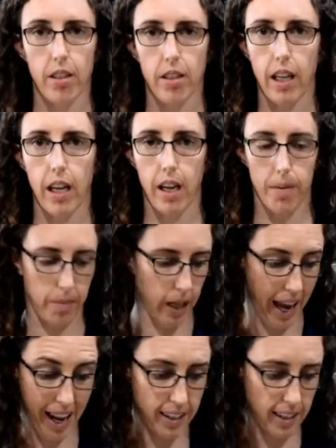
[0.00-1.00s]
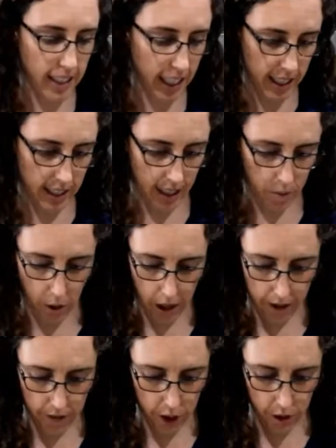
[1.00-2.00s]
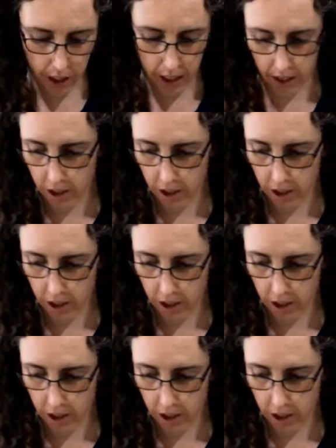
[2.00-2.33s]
add seeds in wherever you can.